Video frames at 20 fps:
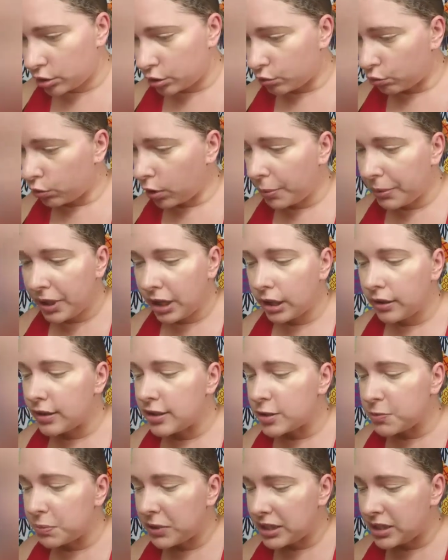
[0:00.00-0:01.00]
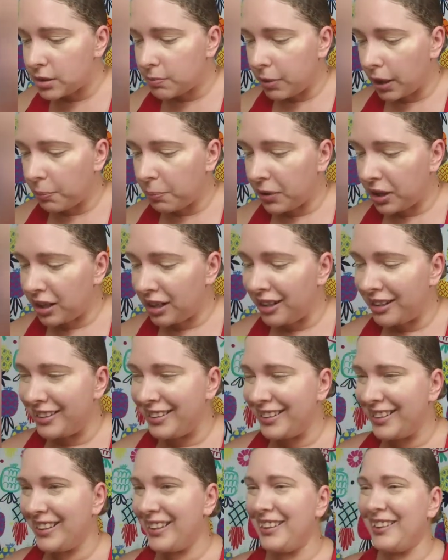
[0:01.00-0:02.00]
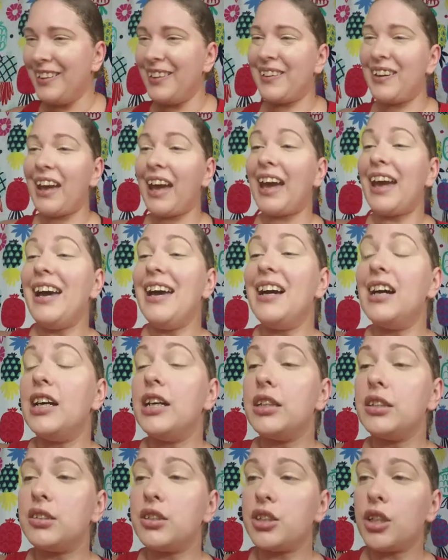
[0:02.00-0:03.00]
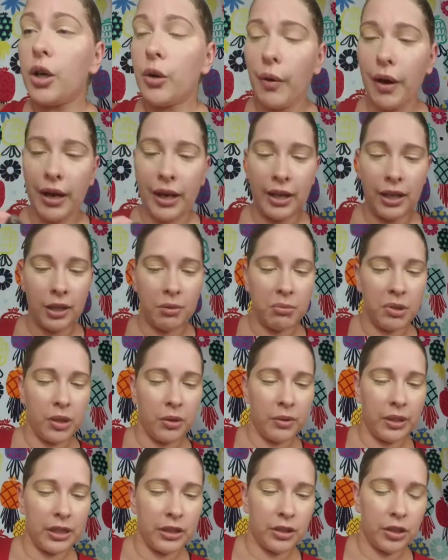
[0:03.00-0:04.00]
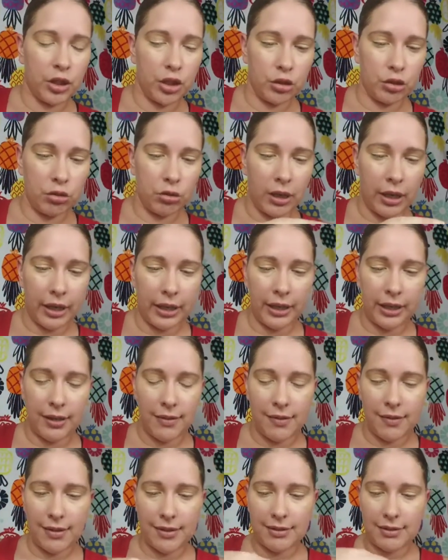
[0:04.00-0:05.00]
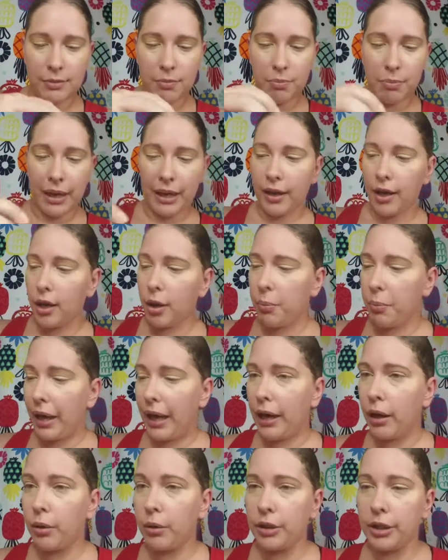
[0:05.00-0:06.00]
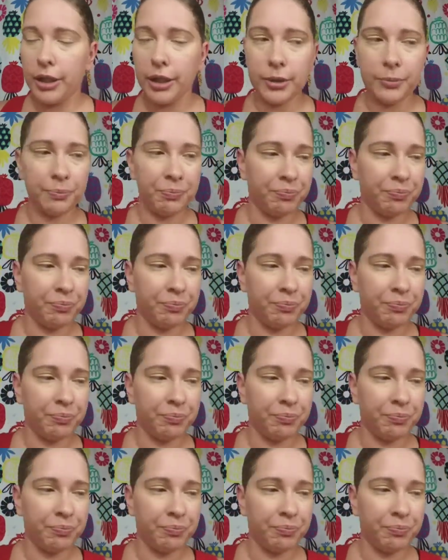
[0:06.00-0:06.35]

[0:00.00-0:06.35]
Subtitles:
rub it on this piece of paper. Okay, so I am going to try this Becca powder.